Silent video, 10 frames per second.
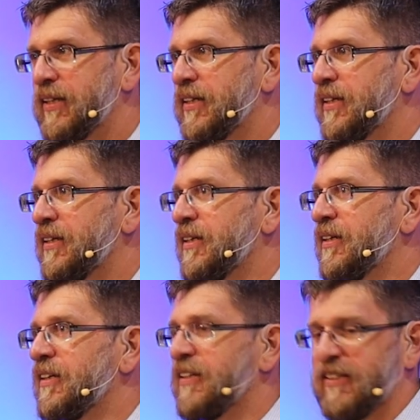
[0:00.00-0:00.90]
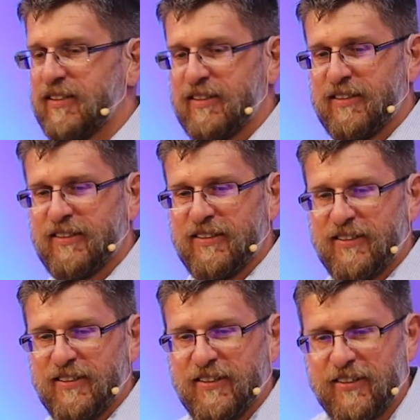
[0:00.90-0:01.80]

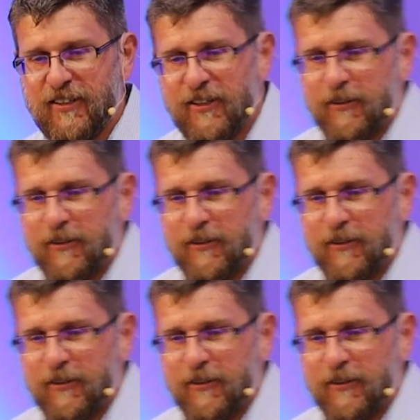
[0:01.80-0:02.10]
(silence)